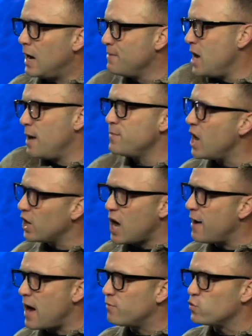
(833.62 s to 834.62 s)

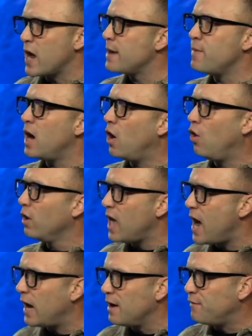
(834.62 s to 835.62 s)
I've ran my whole
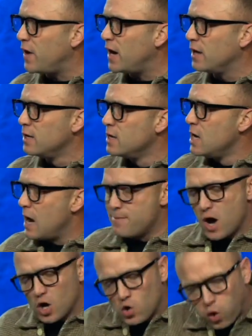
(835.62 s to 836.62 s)
life. I'm
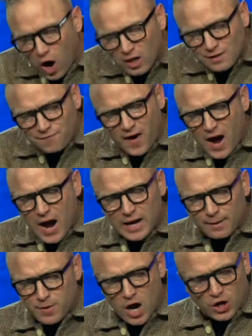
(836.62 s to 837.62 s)
not
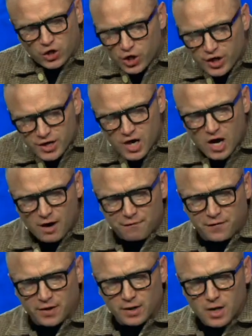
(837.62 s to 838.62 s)
qualified. I'm not good
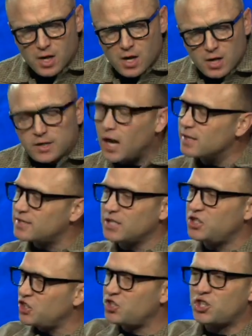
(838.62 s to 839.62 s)
enough. And God
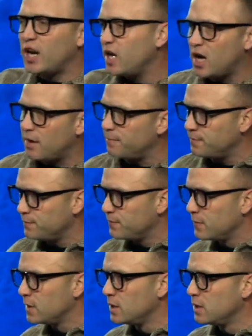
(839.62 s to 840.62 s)
said, just shut
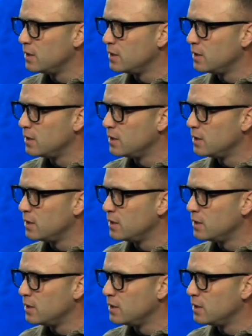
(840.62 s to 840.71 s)
up.